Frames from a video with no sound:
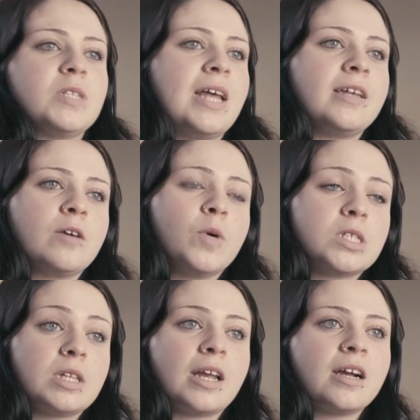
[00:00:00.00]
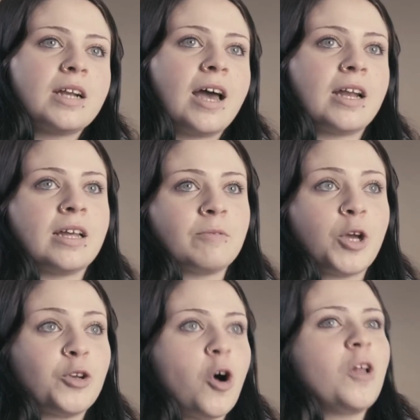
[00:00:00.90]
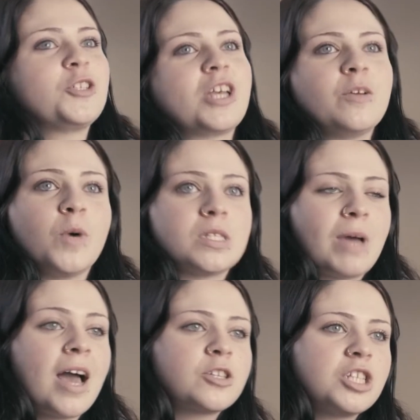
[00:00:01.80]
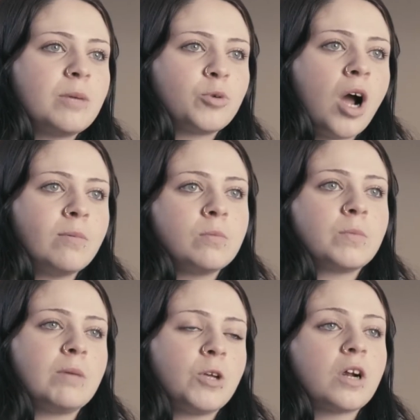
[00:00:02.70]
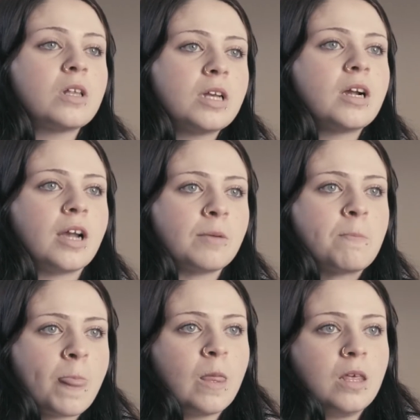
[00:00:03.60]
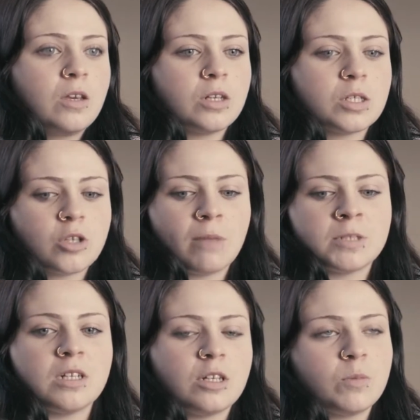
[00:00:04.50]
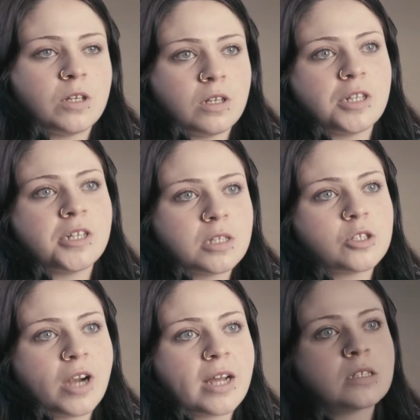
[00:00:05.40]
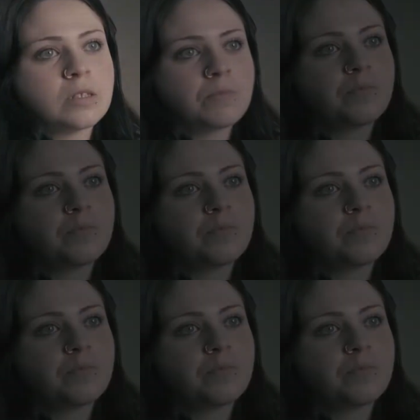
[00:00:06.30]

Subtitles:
pretending it wasn't there, and had I acknowledged that it was actually a problem maybe earlier, I could have stopped it a little bit earlier in its tracks.